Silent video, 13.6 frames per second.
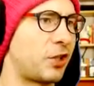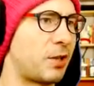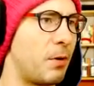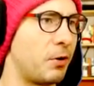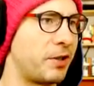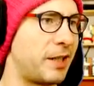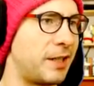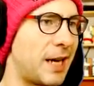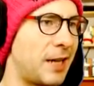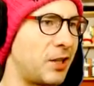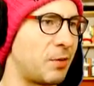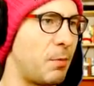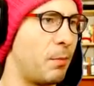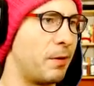just the most
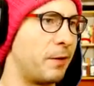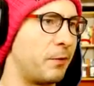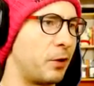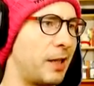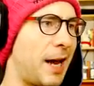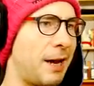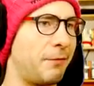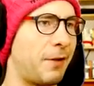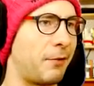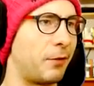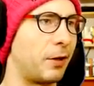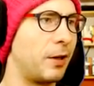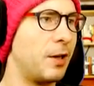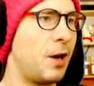intense moment of your life
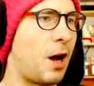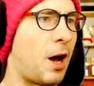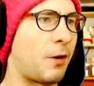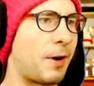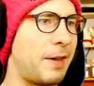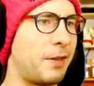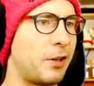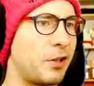ever? Alright,